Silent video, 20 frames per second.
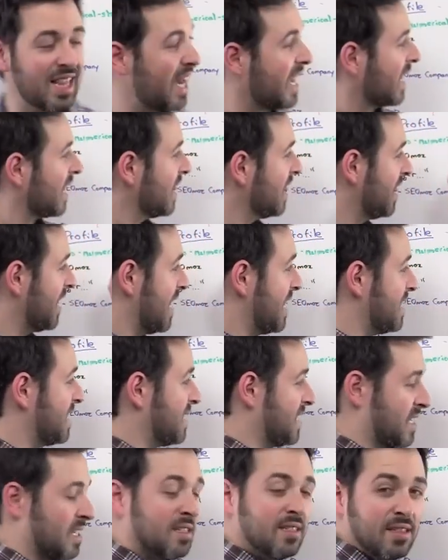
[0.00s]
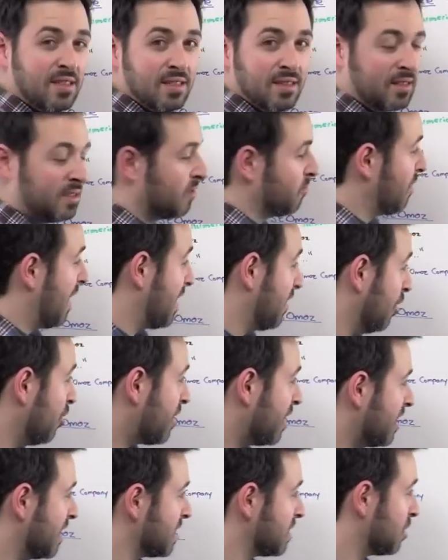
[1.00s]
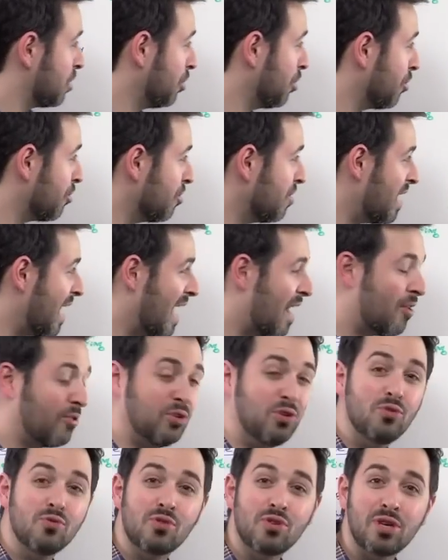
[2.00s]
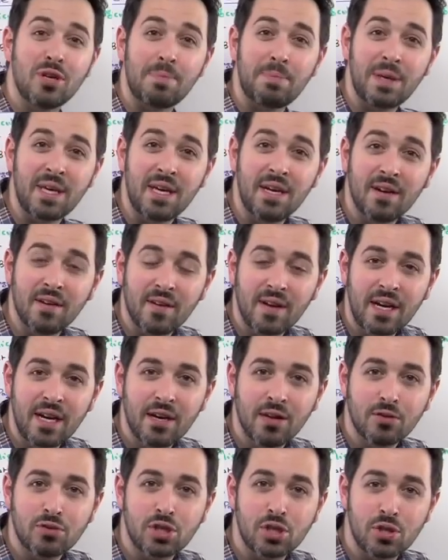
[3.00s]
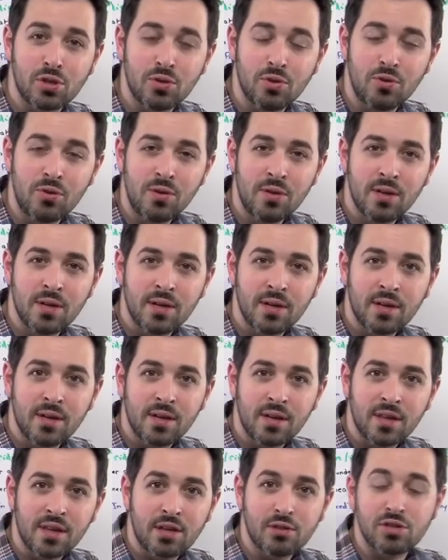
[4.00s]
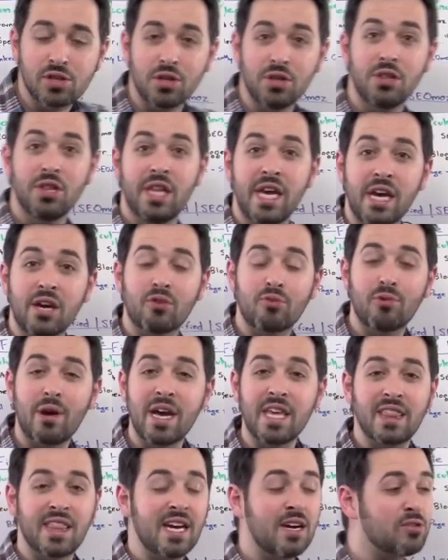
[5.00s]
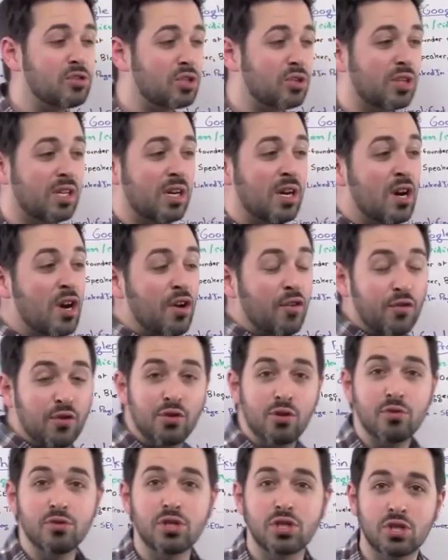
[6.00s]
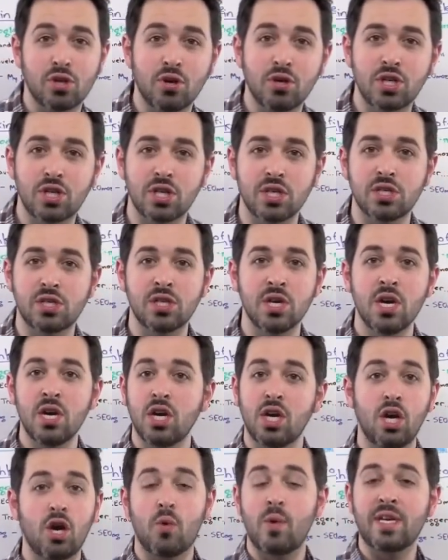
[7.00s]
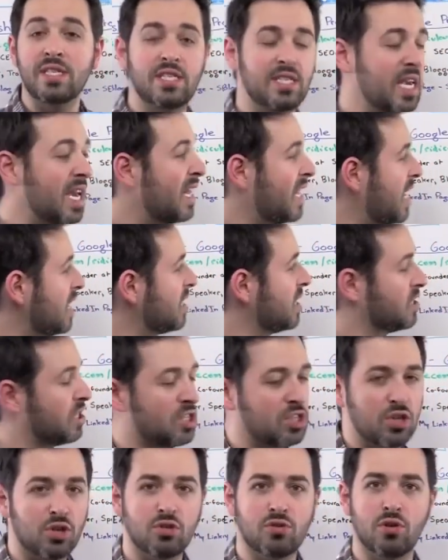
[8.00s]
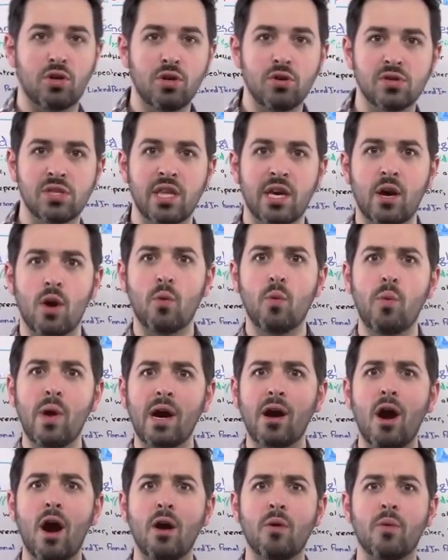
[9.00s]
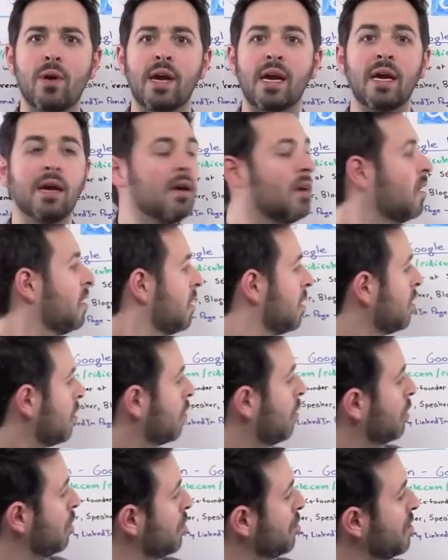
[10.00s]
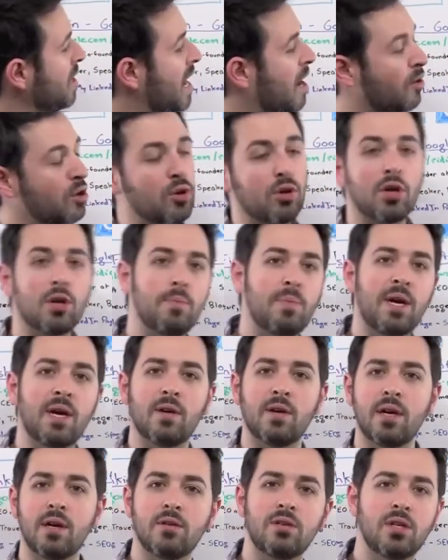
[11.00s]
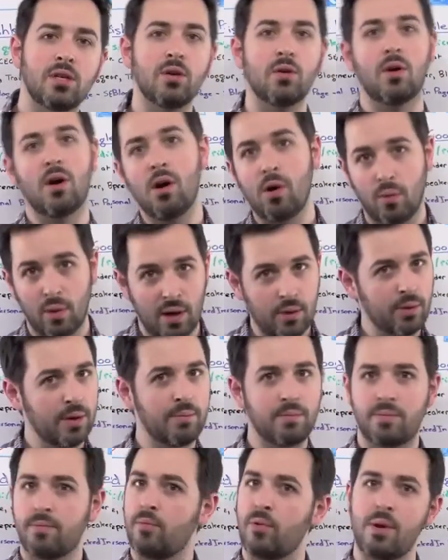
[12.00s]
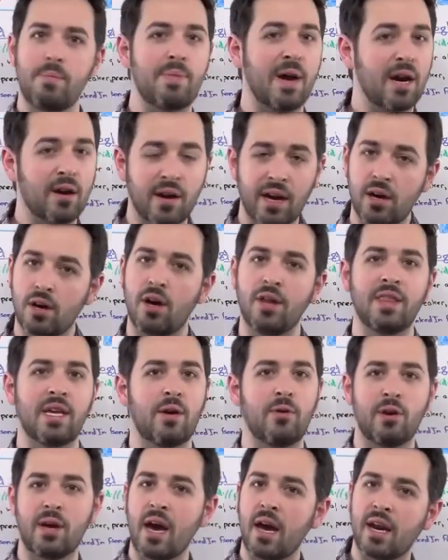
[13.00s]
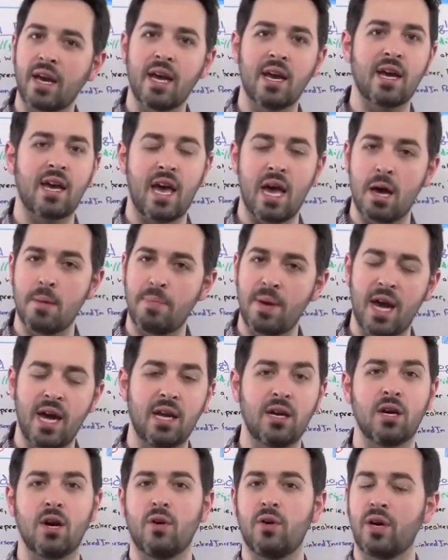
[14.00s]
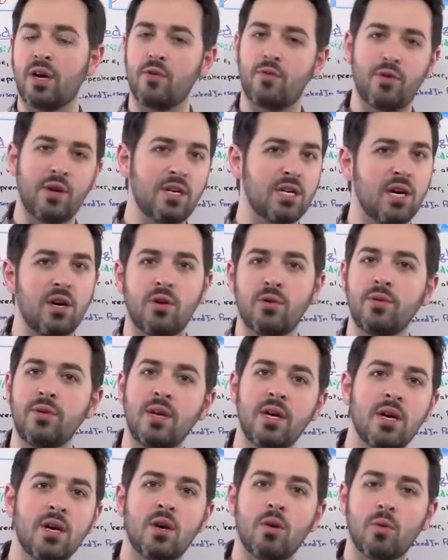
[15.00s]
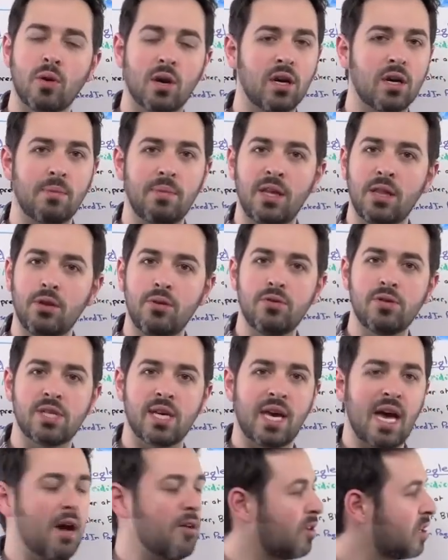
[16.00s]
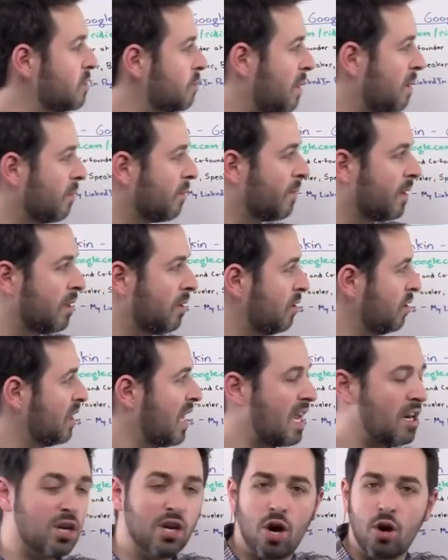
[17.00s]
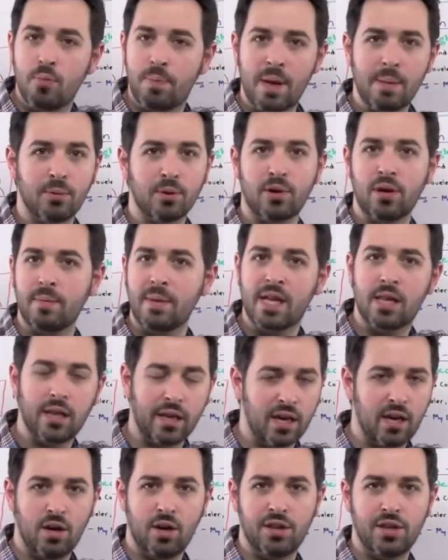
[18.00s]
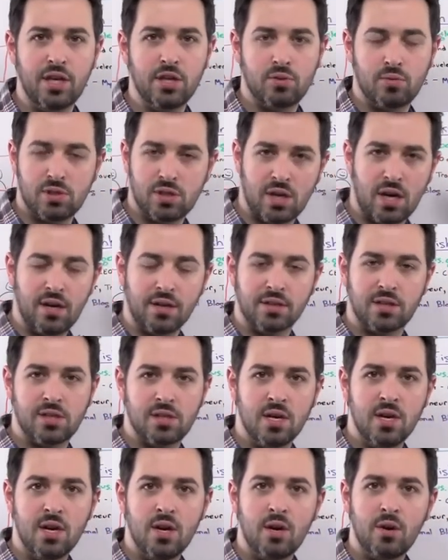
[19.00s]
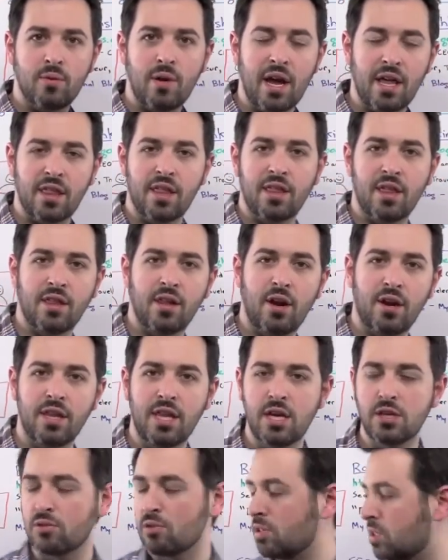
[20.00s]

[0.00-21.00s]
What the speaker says: like this, right? Look at this. Learn how you could appear here too. There's a link right there so that for those searches, when CNN does a search for news and they go, where are we? Well, learn how you could appear here too. Oh, well, we better get on that. We got to get a campaign going. If we don't, we're going to be losing out because they know people are going to be clicking on these results rather than on these